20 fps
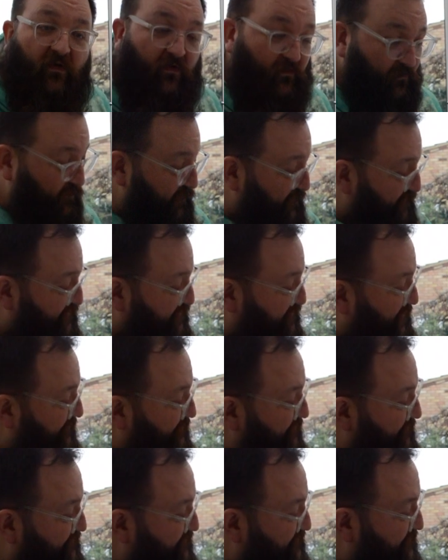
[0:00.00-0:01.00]
Which
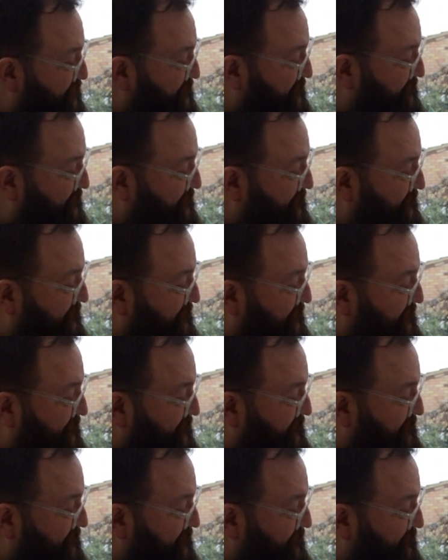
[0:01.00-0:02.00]
shows
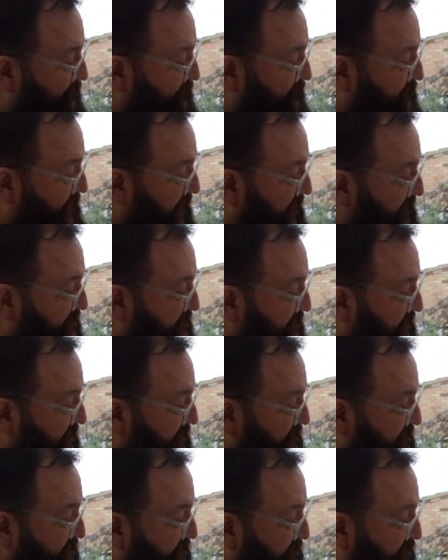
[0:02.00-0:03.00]
that
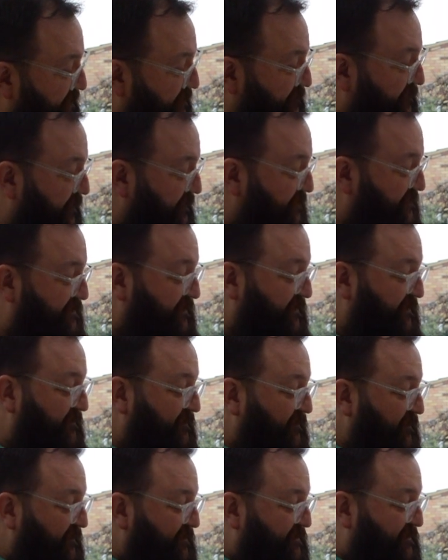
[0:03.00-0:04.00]
it's a
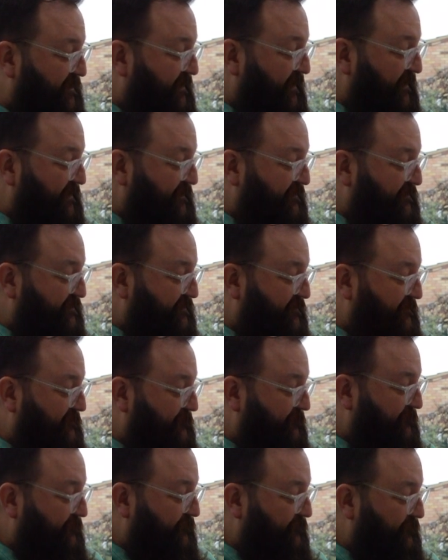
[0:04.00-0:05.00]
1998
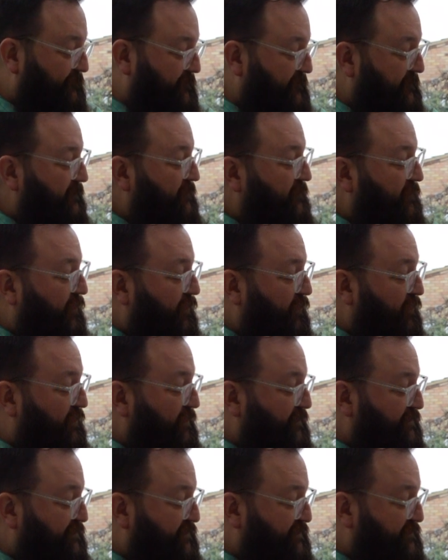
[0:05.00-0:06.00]

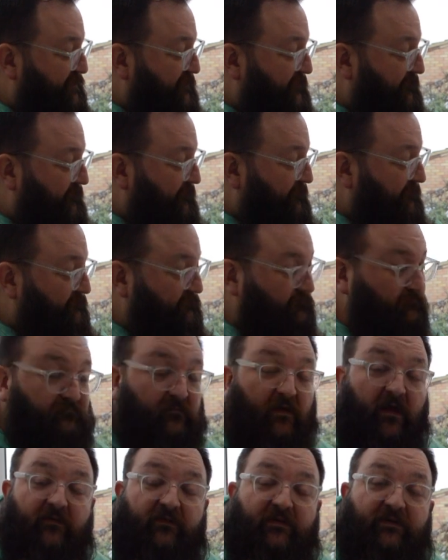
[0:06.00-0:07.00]
August.
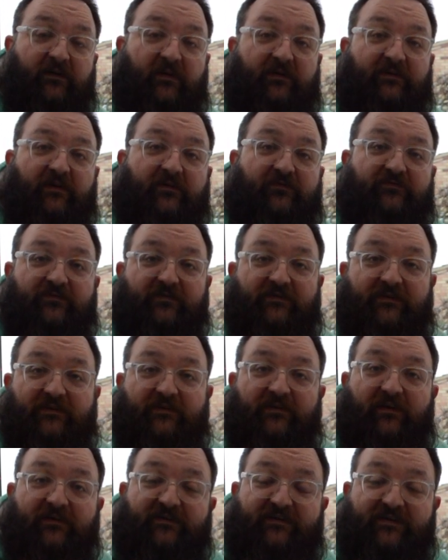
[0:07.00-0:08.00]
The
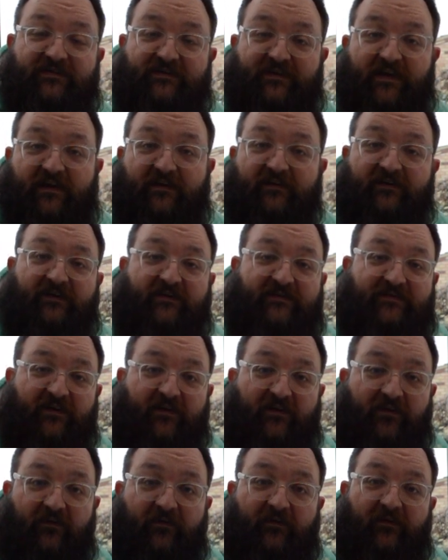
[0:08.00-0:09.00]
992nd
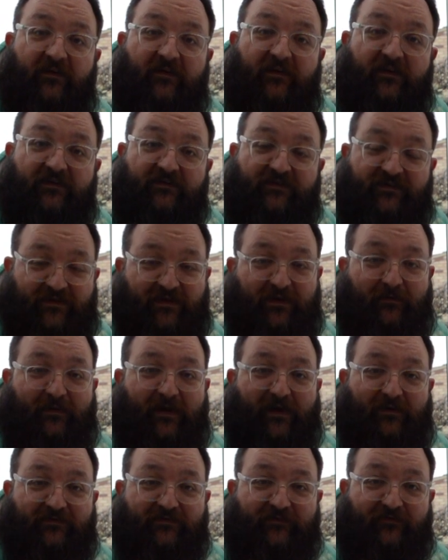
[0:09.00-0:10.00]
guitar to come
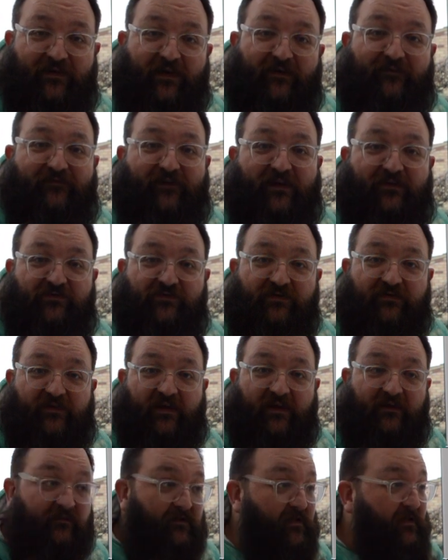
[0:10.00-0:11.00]
out of that factory
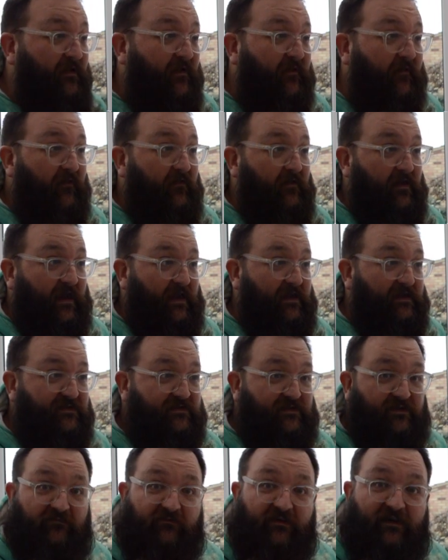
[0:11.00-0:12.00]
then, and it's
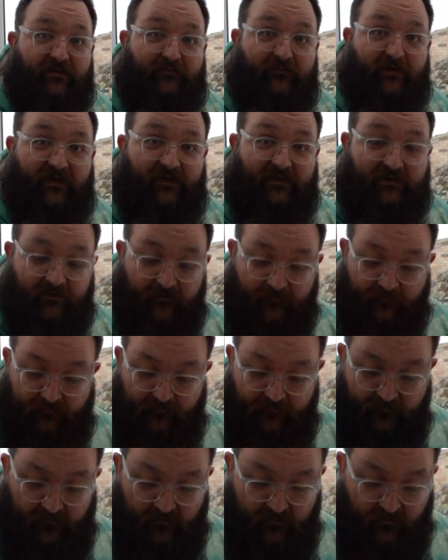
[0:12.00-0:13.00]
Korean made.
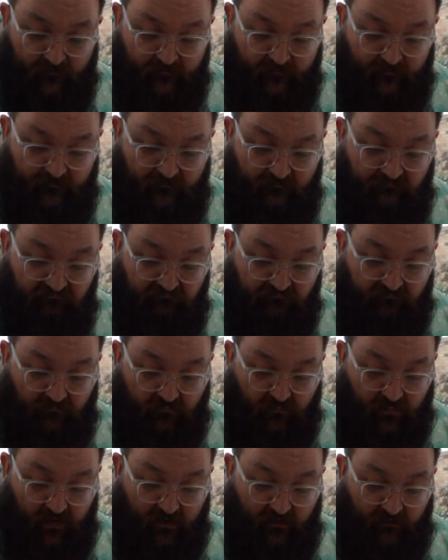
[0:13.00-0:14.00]

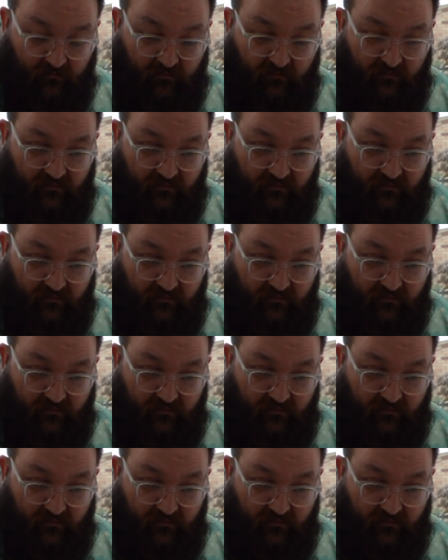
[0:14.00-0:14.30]
Well,